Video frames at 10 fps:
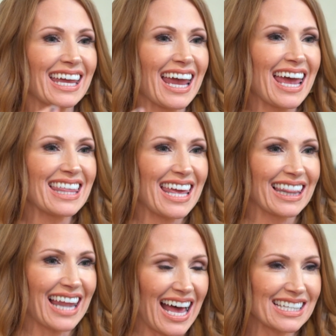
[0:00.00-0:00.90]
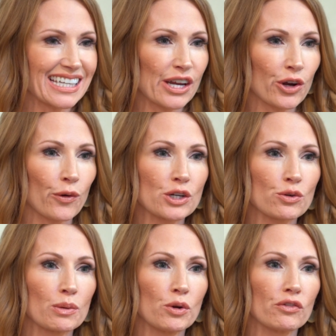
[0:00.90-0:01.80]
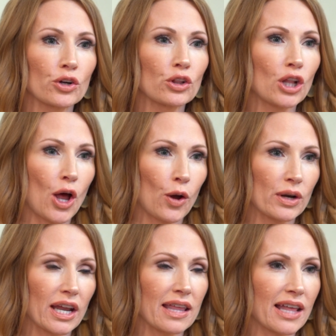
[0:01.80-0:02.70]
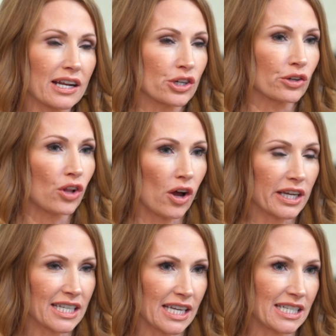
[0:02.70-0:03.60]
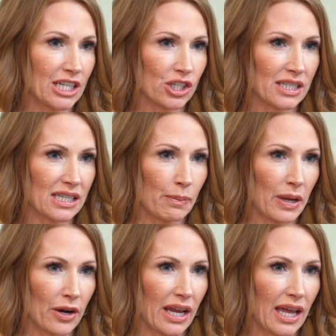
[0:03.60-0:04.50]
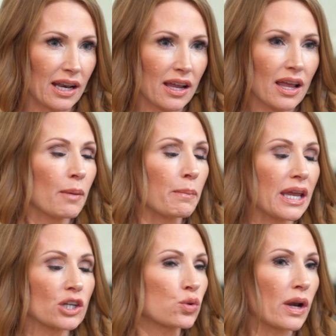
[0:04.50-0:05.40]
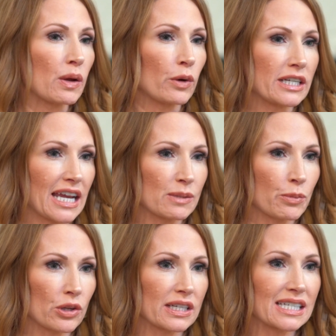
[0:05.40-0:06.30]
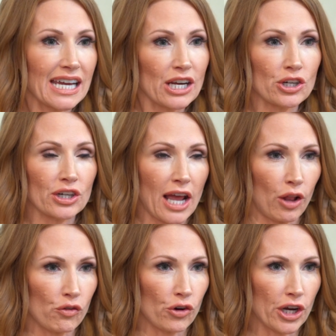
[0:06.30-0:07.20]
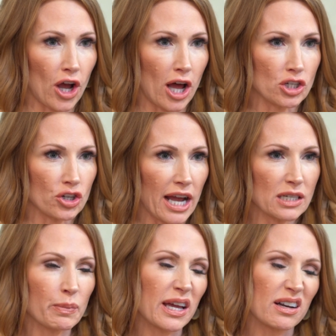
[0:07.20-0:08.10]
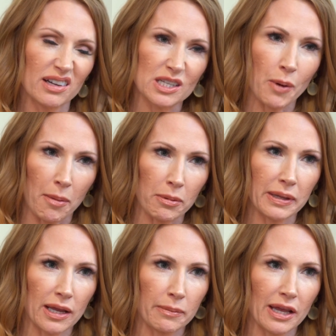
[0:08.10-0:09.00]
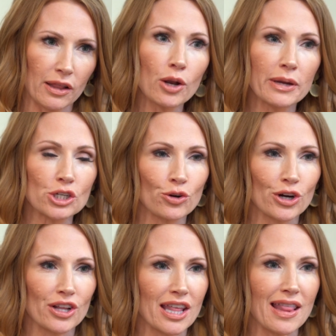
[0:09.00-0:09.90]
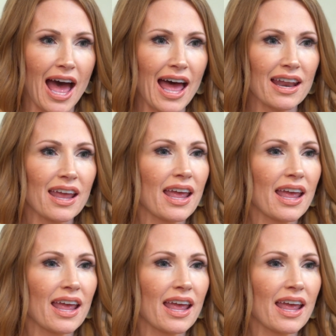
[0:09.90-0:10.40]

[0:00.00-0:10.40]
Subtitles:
And then lastly, you're going to remove your loan, and that is your longest contingency period, being 21 days per the standard California contract, but it's probably going to be a little bit shorter than that.